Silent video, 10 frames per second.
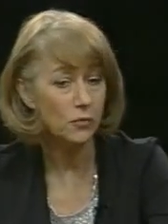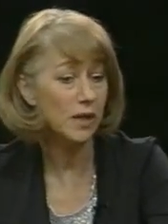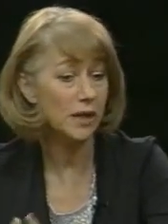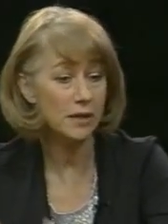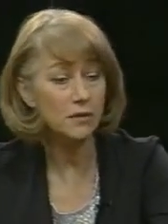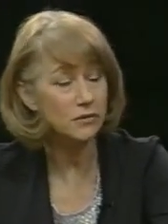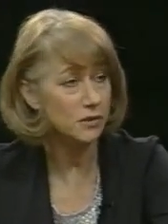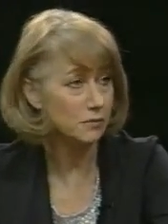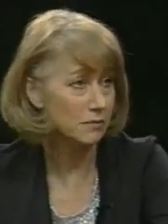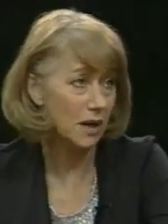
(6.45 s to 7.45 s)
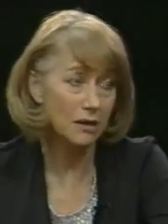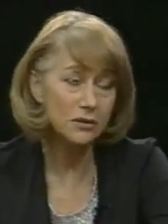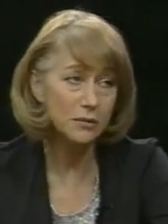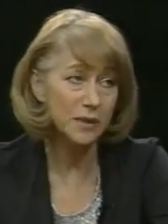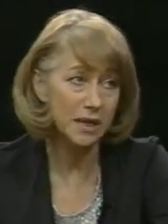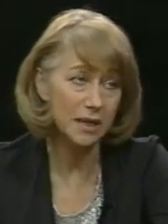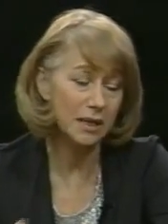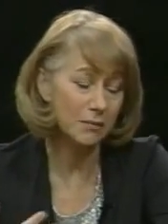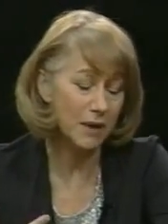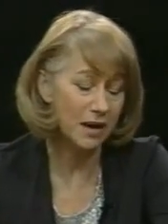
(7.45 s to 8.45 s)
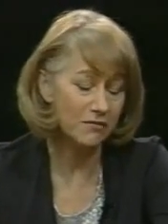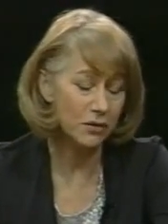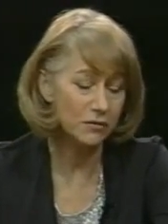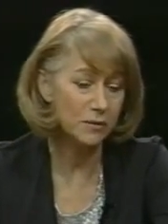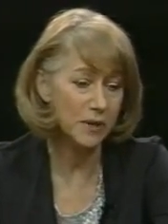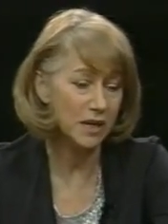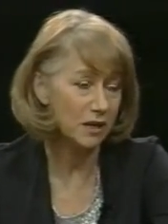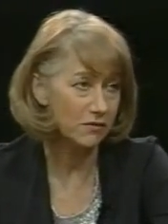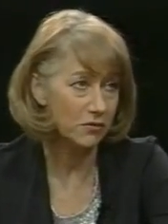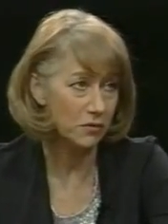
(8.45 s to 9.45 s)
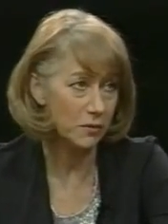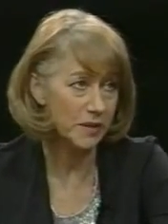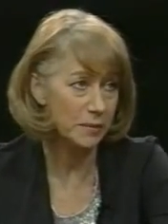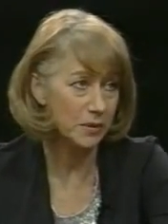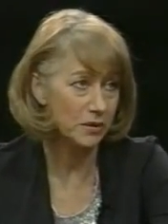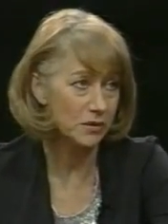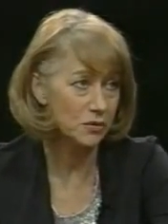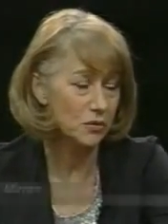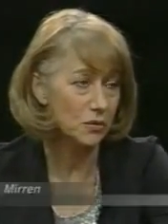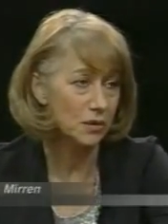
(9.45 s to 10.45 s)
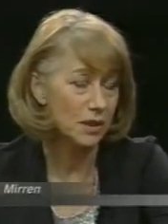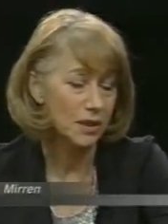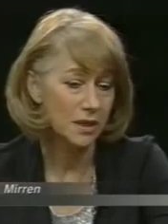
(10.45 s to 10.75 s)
really are not ultimately, in my view, speaking for the people at all.